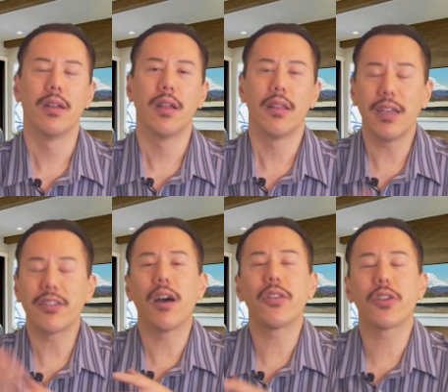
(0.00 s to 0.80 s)

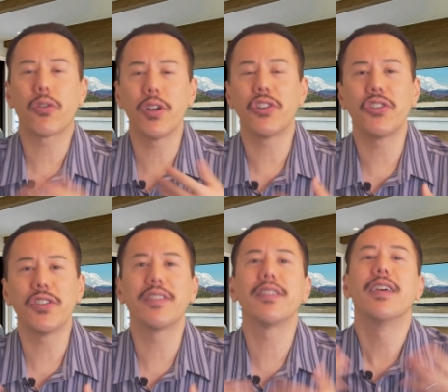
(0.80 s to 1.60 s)
these other
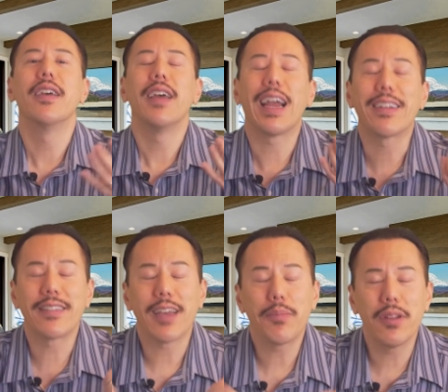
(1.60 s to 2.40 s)
Christians
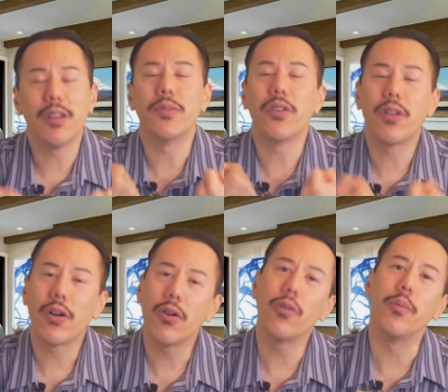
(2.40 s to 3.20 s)
accepted them to their
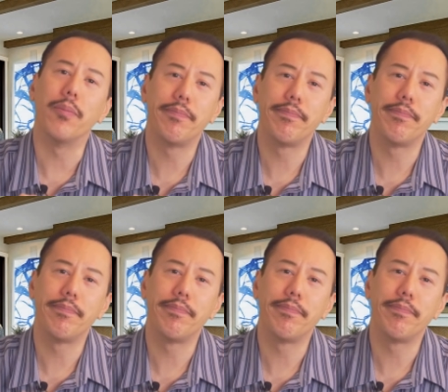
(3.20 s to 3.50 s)
home.